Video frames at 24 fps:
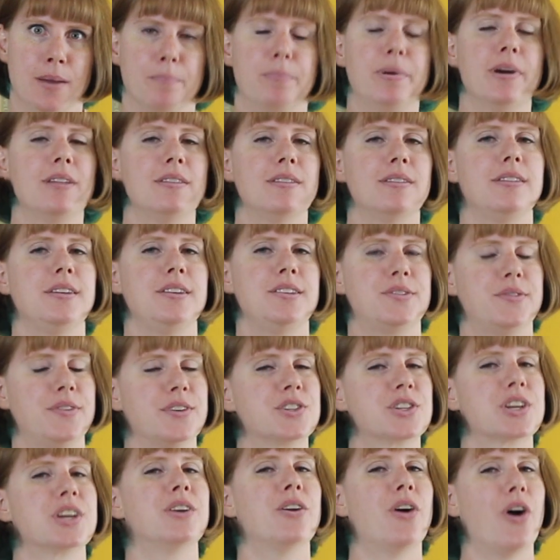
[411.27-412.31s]
But these
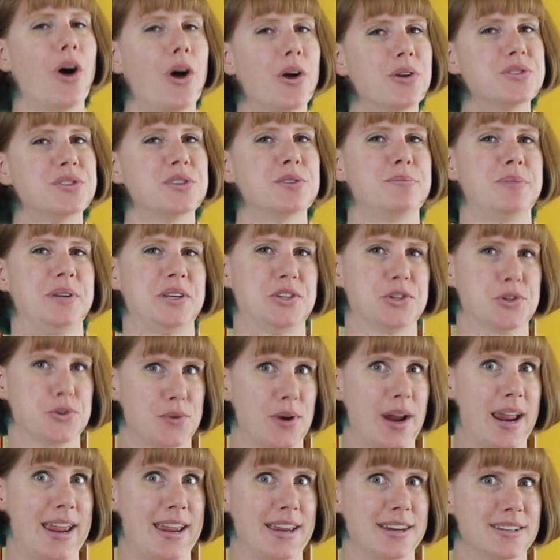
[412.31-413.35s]
fish can also be
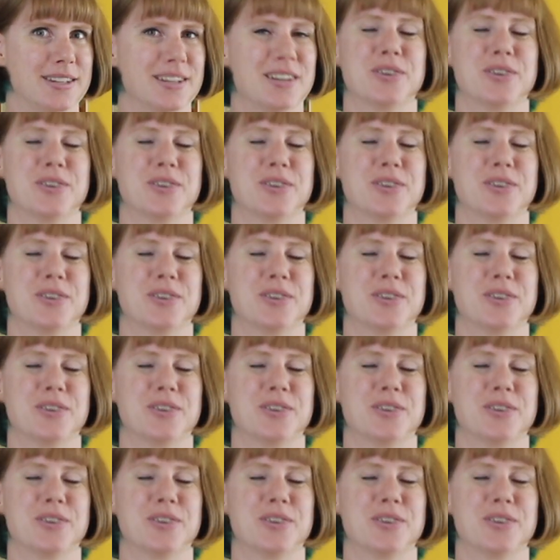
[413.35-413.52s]
trained,